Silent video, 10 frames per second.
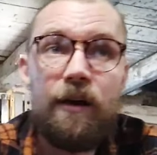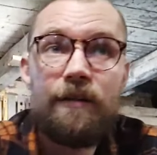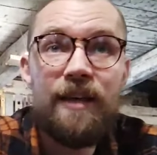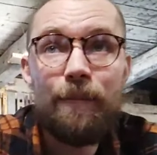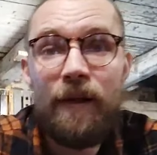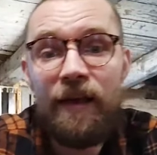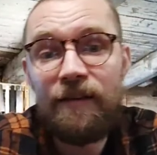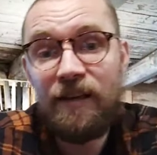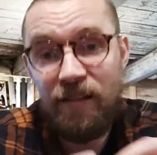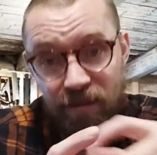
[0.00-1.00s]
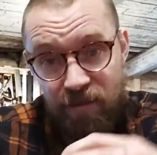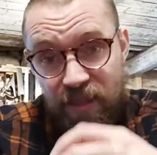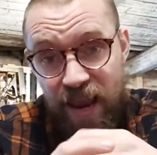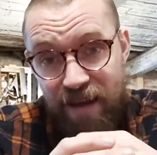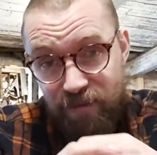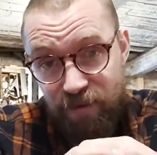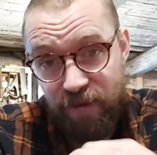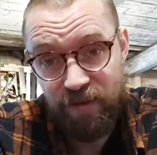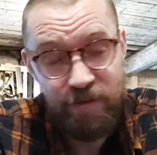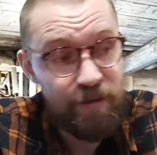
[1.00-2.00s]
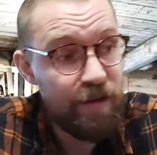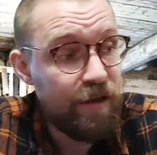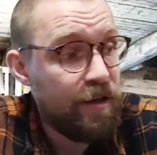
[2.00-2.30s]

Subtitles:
template, because then they have to fit.